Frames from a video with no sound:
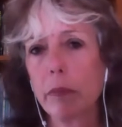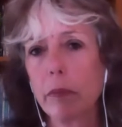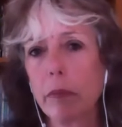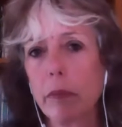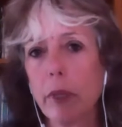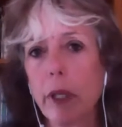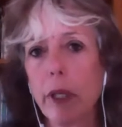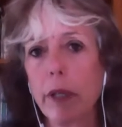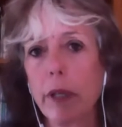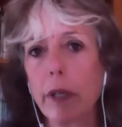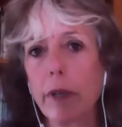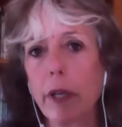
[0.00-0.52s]

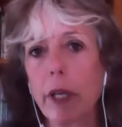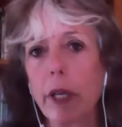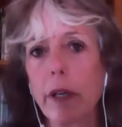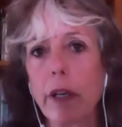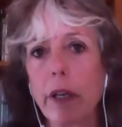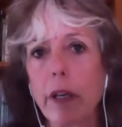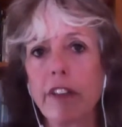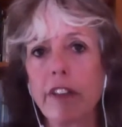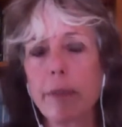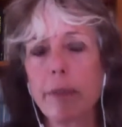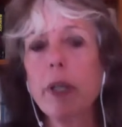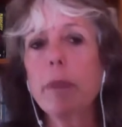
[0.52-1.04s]

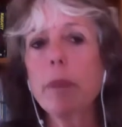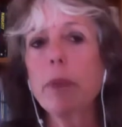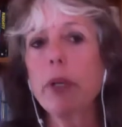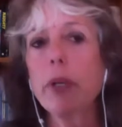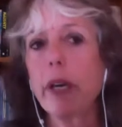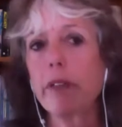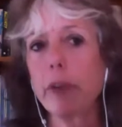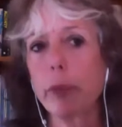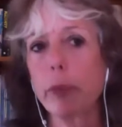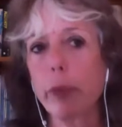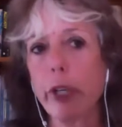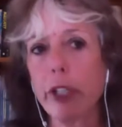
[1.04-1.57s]
if people
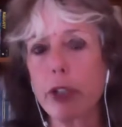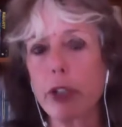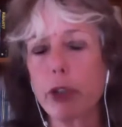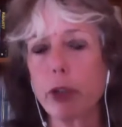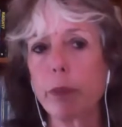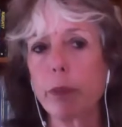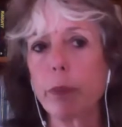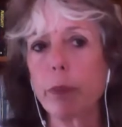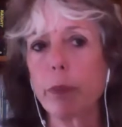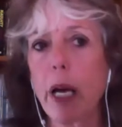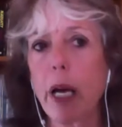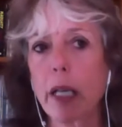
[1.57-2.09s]
haven't read your
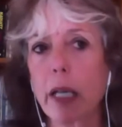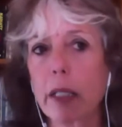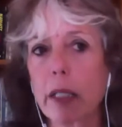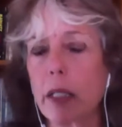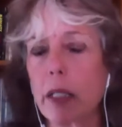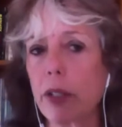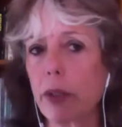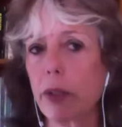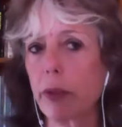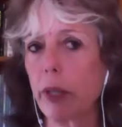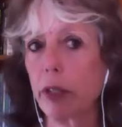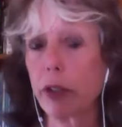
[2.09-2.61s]
blogs,
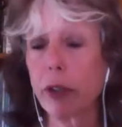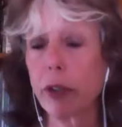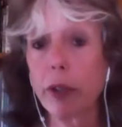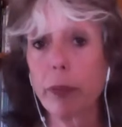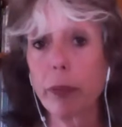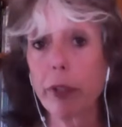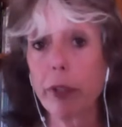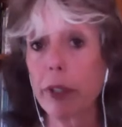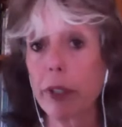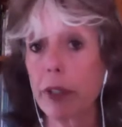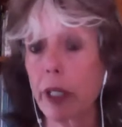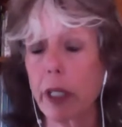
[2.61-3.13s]
because they're on
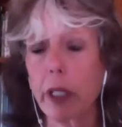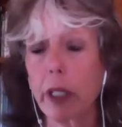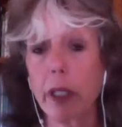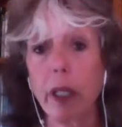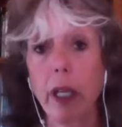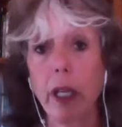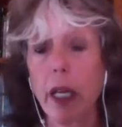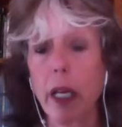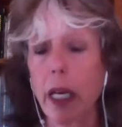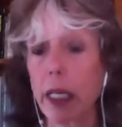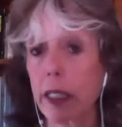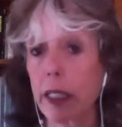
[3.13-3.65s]
Goodreads, they
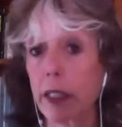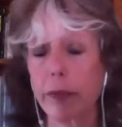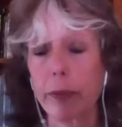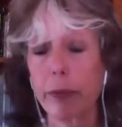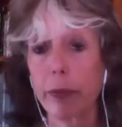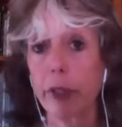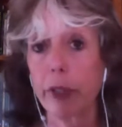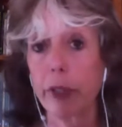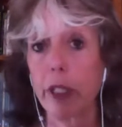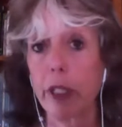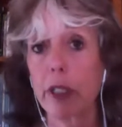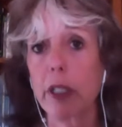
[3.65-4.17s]
get lots of
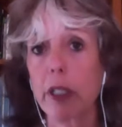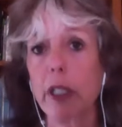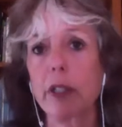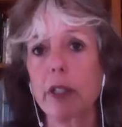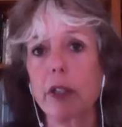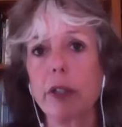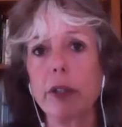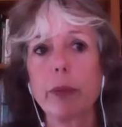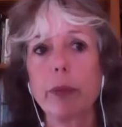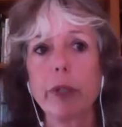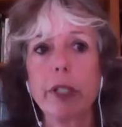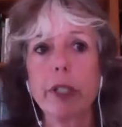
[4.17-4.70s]
readings on
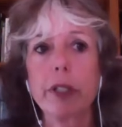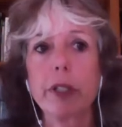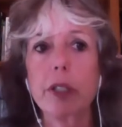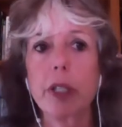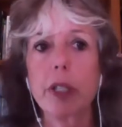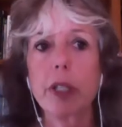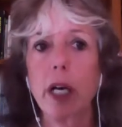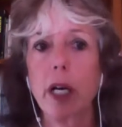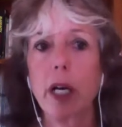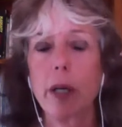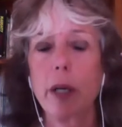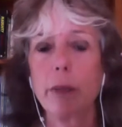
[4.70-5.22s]
Goodreads.
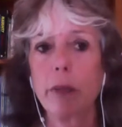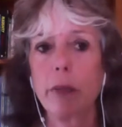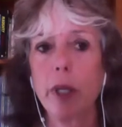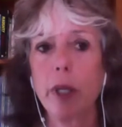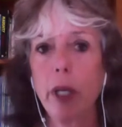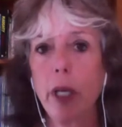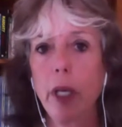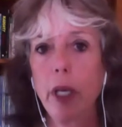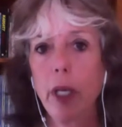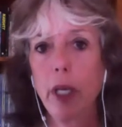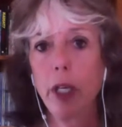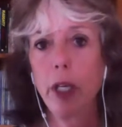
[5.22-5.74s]

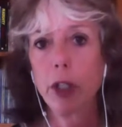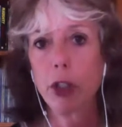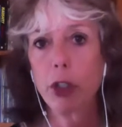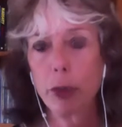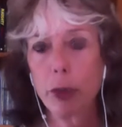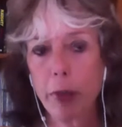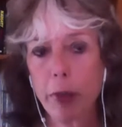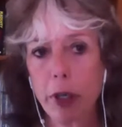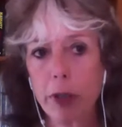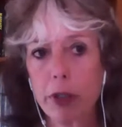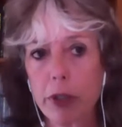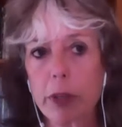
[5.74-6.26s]
You
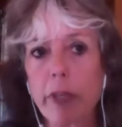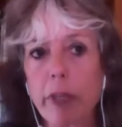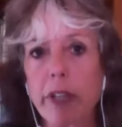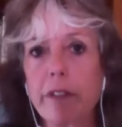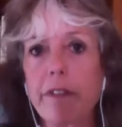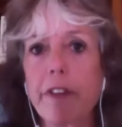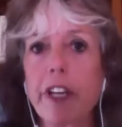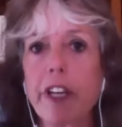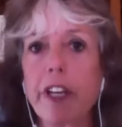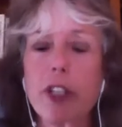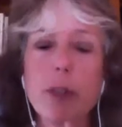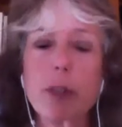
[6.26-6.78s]
post them on
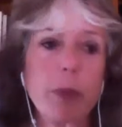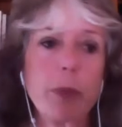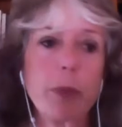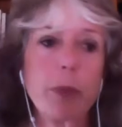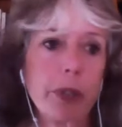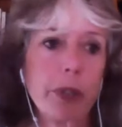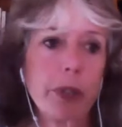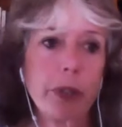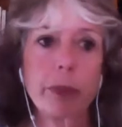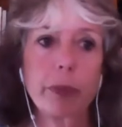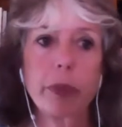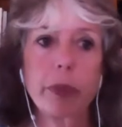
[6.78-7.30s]
Facebook.
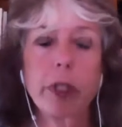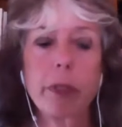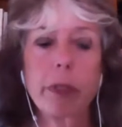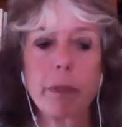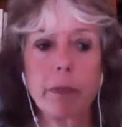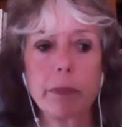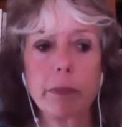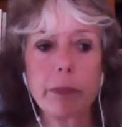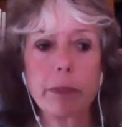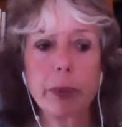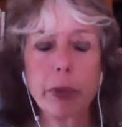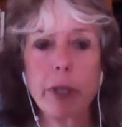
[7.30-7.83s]
They're really
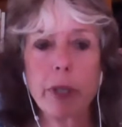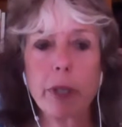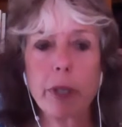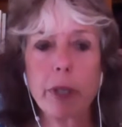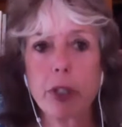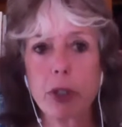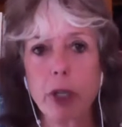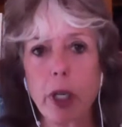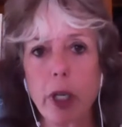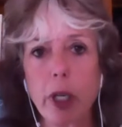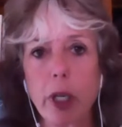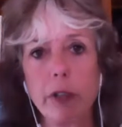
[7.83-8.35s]
pretty
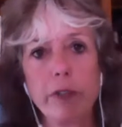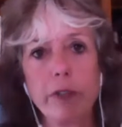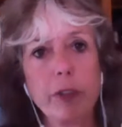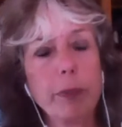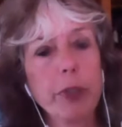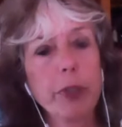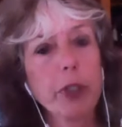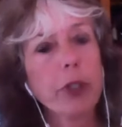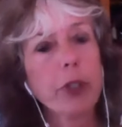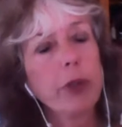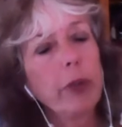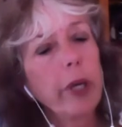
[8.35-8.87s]
much all over.
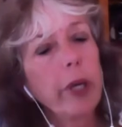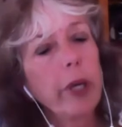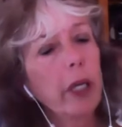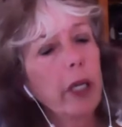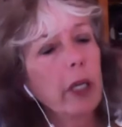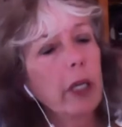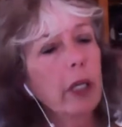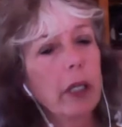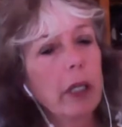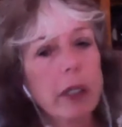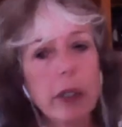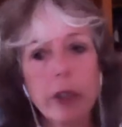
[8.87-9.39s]
But you had a
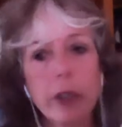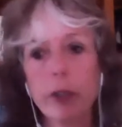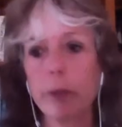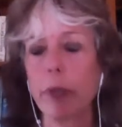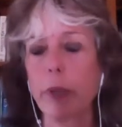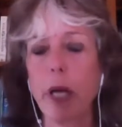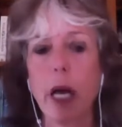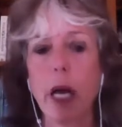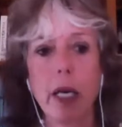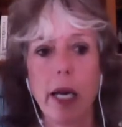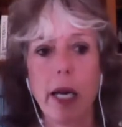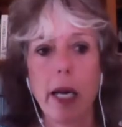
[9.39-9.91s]
killer
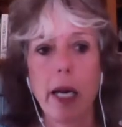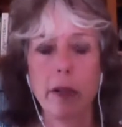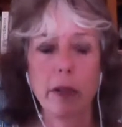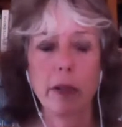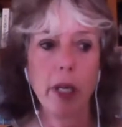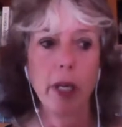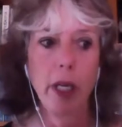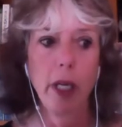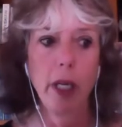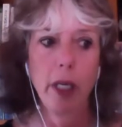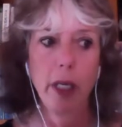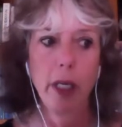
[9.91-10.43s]
blog out,
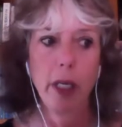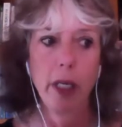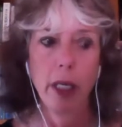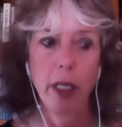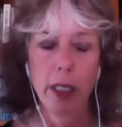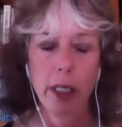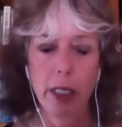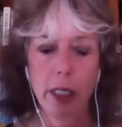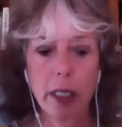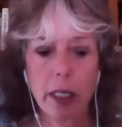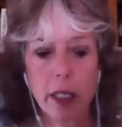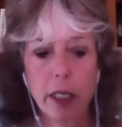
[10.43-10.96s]

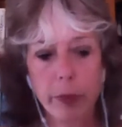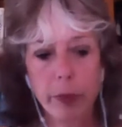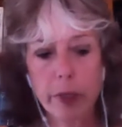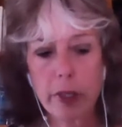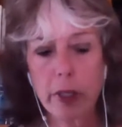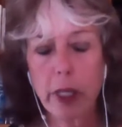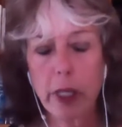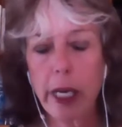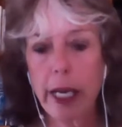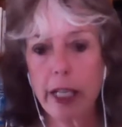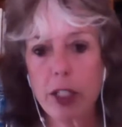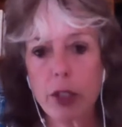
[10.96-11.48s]
I think it was
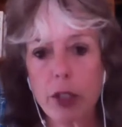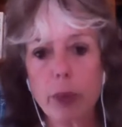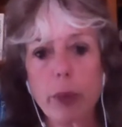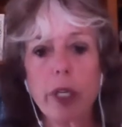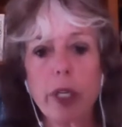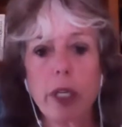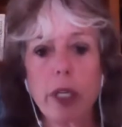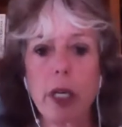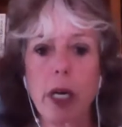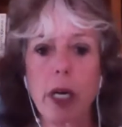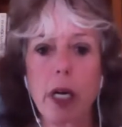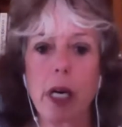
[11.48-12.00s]
last
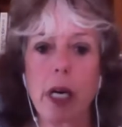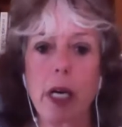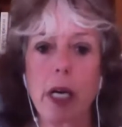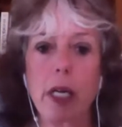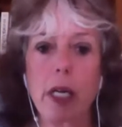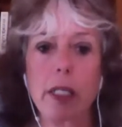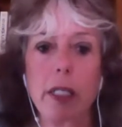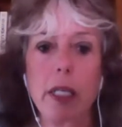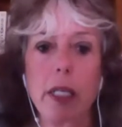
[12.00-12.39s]
week, on